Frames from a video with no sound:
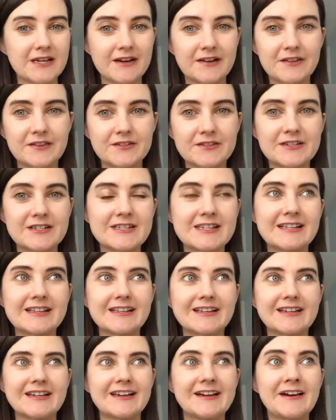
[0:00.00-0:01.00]
others. And
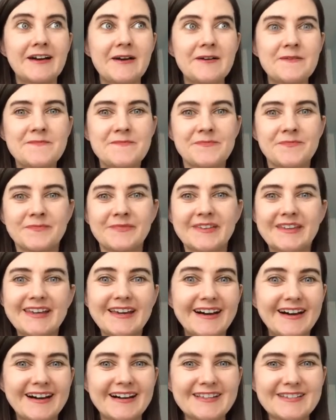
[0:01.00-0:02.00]
like,
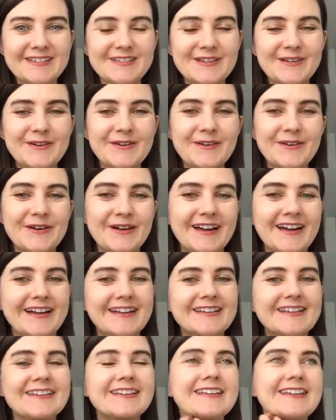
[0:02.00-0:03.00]
yeah, so,
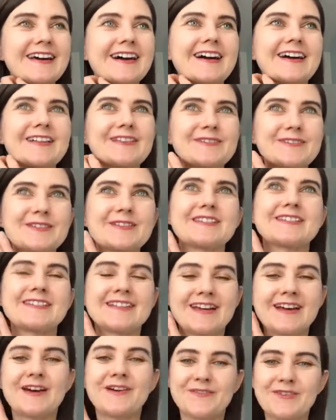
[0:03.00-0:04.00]
and yeah, it was
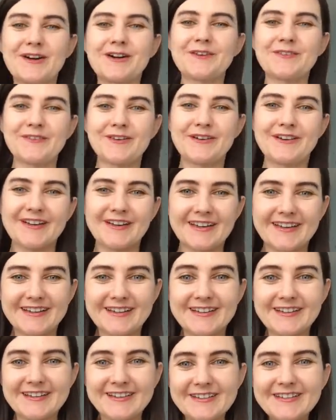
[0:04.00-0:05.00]
very, very
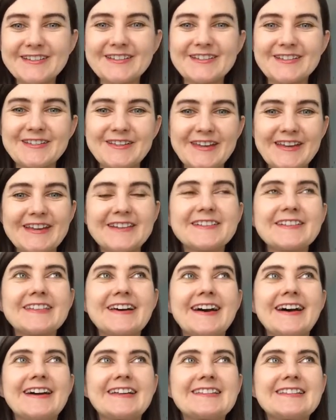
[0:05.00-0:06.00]
good to hear
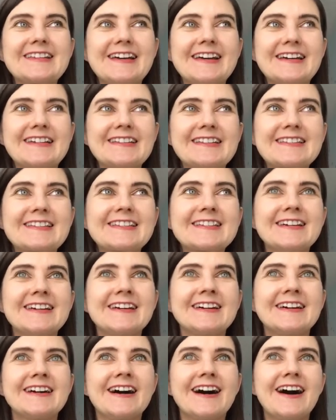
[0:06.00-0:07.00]
that, and
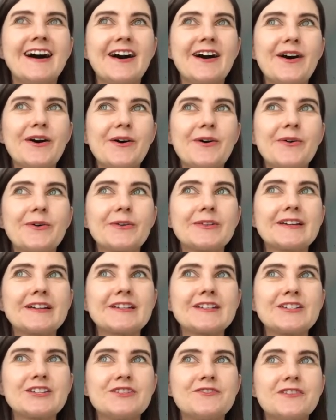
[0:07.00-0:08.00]
how like
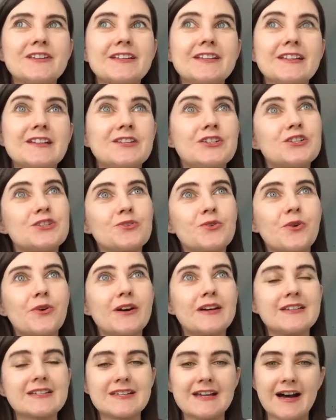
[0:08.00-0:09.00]
she really
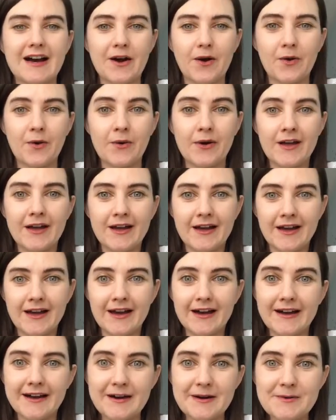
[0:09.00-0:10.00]
enjoys how
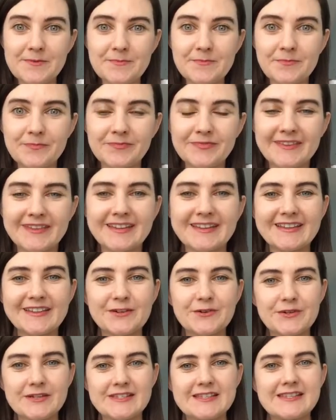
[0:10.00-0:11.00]

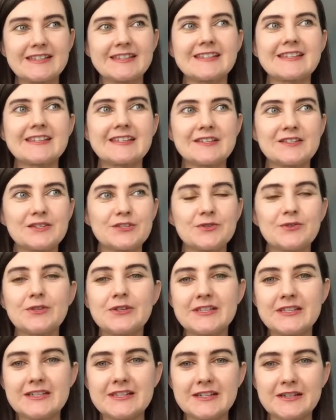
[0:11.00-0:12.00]
there is this
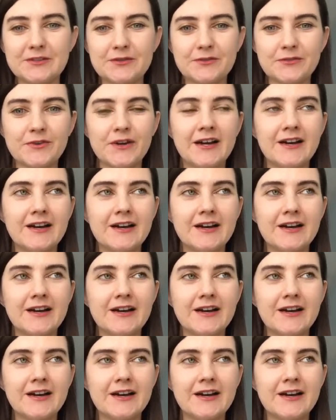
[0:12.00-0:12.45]
intuitive